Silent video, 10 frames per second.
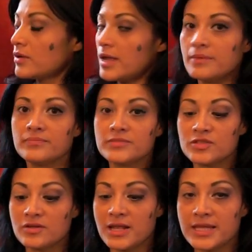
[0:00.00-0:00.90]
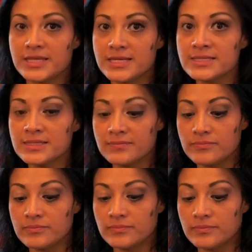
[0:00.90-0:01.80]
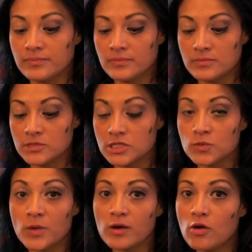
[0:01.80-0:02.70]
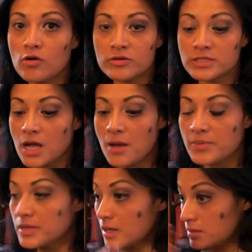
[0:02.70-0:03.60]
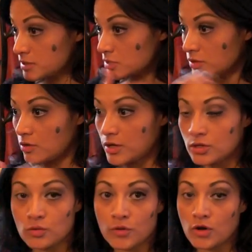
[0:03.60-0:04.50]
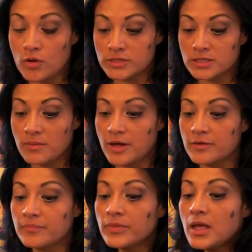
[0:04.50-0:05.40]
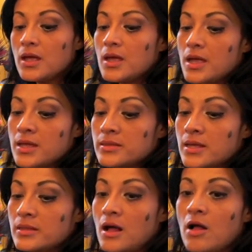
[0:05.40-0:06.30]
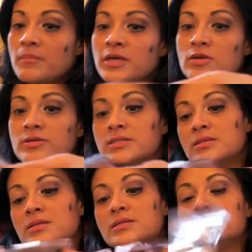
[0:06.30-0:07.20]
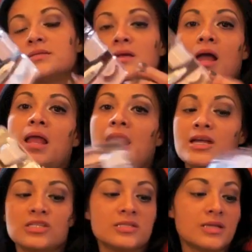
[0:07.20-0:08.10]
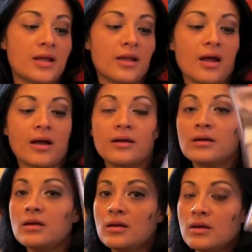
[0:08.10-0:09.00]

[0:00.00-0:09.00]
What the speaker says: okay, so like this, just one coat on top, and then I'm just gonna go ahead and do more coats on the bottom. And then I'll be using these eyelashes that I got.